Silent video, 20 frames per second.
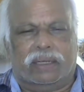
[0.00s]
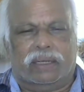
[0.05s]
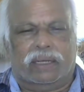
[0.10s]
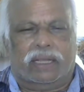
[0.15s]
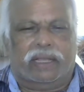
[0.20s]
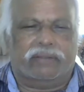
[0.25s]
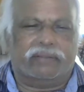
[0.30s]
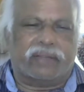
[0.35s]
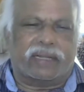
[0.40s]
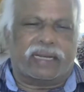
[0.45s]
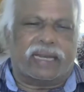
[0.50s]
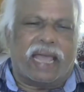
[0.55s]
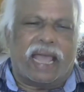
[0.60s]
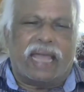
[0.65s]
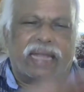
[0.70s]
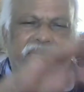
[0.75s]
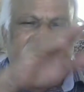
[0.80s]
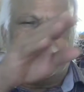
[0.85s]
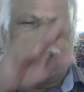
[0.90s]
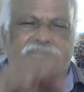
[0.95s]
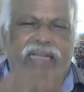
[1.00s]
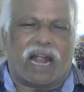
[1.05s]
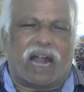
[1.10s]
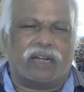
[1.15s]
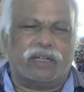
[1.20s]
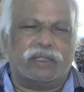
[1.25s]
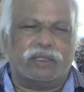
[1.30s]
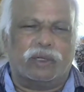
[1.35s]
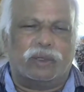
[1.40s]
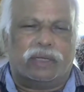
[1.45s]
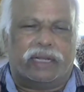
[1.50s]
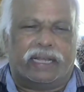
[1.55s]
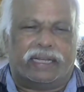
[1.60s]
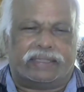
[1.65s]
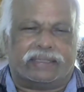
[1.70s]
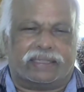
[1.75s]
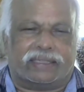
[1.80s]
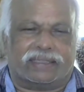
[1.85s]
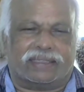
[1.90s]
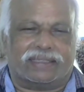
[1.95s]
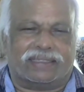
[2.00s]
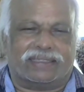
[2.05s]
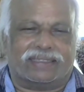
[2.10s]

If the land is undulated,